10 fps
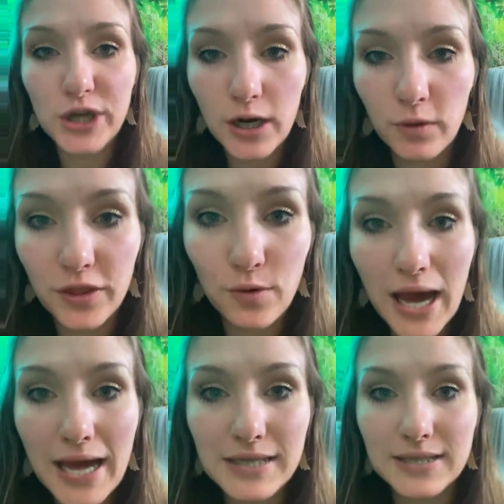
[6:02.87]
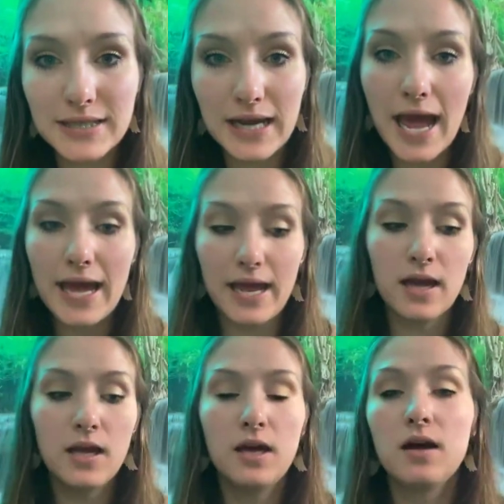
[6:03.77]
with you guys today
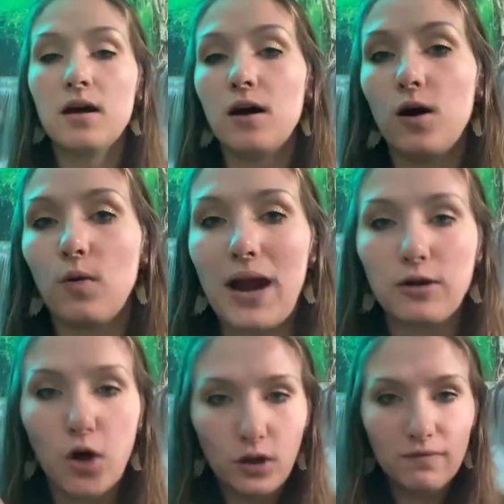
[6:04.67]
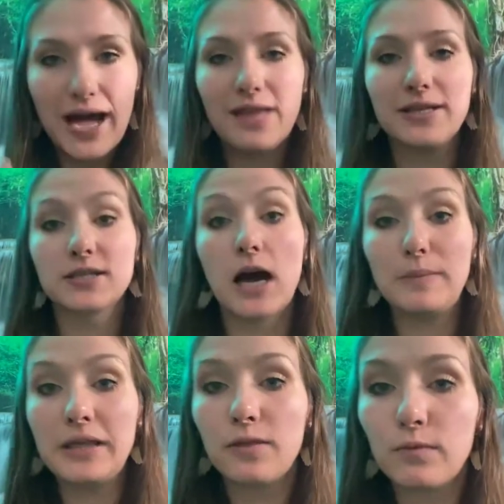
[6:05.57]
around all of that's
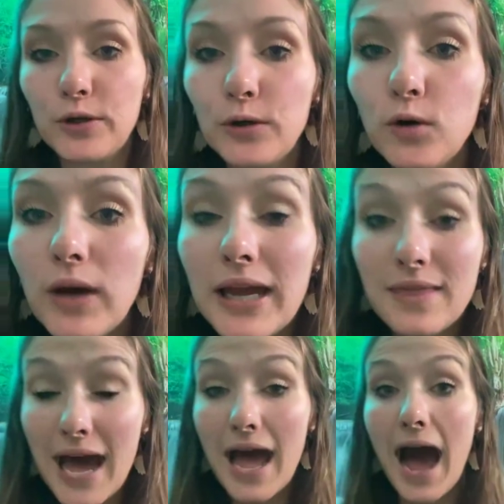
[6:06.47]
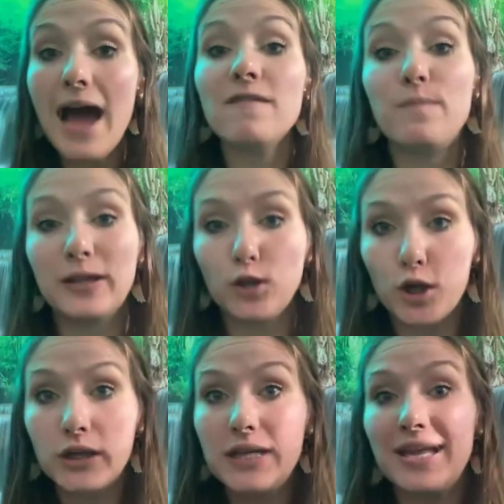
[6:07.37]
coming through and that I've been
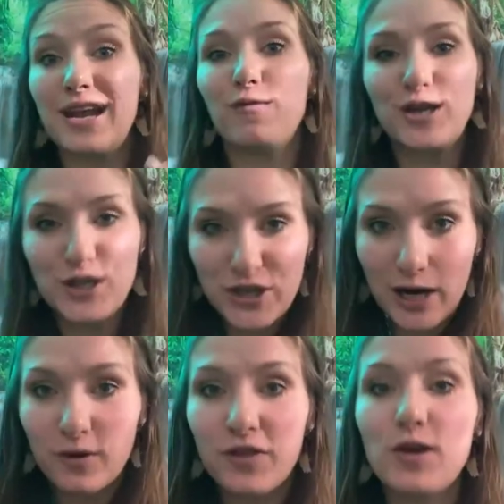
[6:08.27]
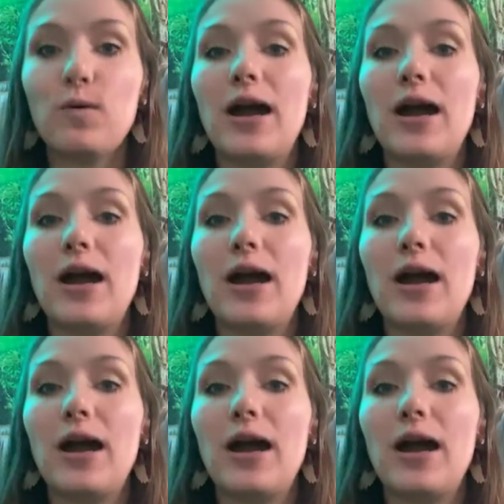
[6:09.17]
learning that I want to share with you.